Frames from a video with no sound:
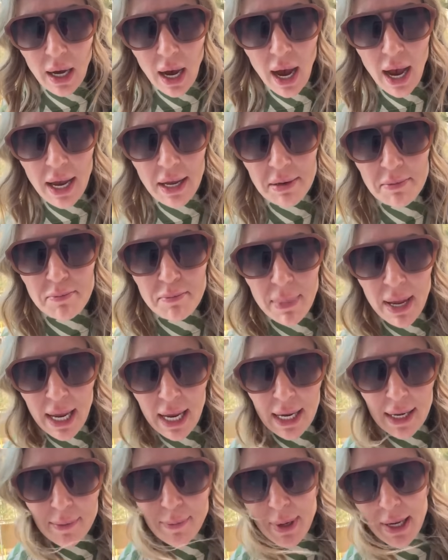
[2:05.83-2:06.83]
I
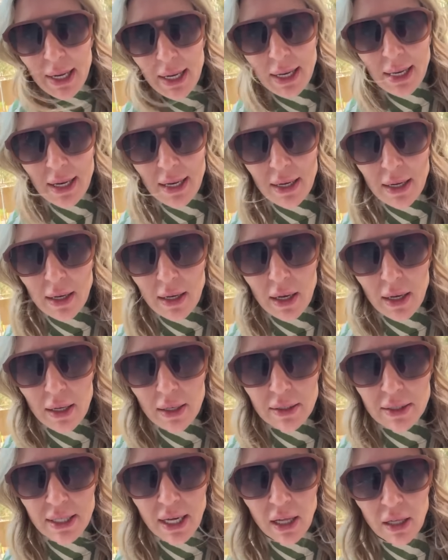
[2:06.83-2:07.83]
maybe
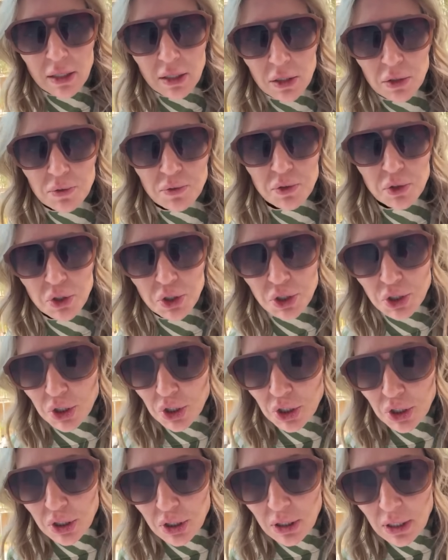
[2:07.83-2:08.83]
tell you for
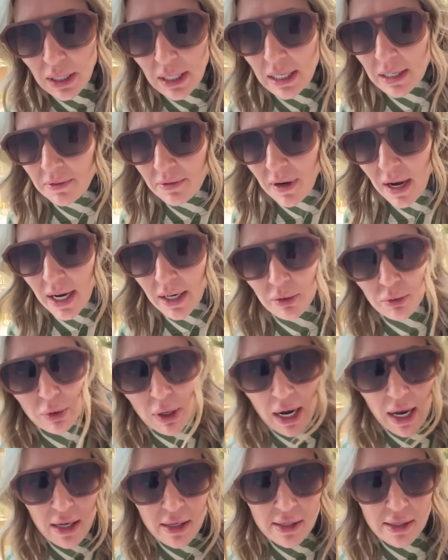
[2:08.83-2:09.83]
sure if I
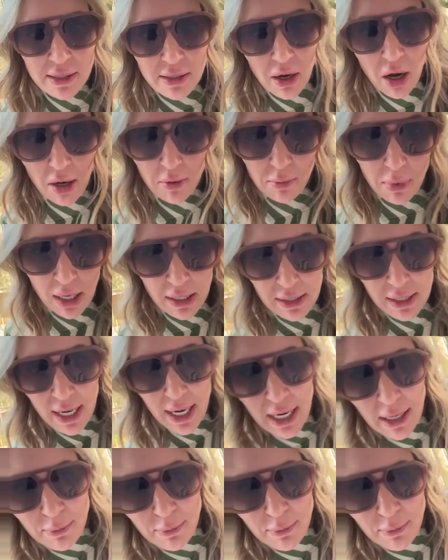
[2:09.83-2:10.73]
rest on Monday?